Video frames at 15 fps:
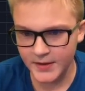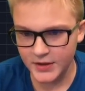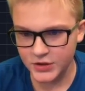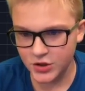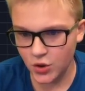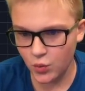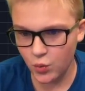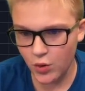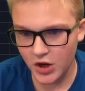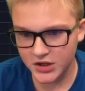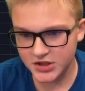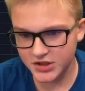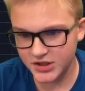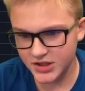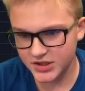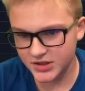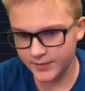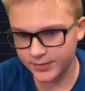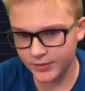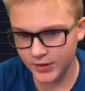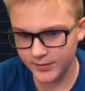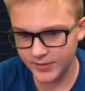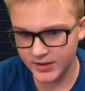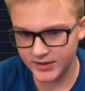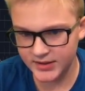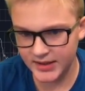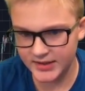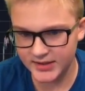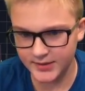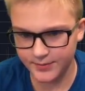So watch this support because
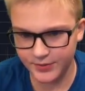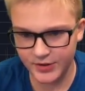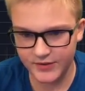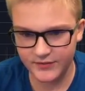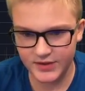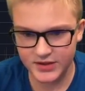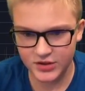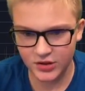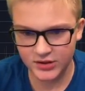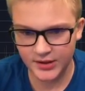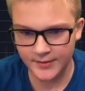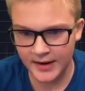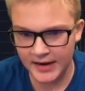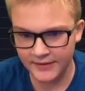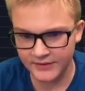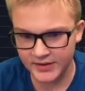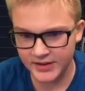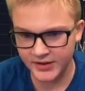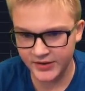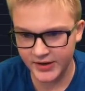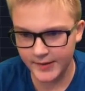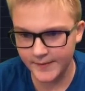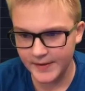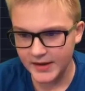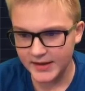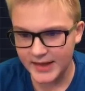that's the previous all-time high of Ethereum.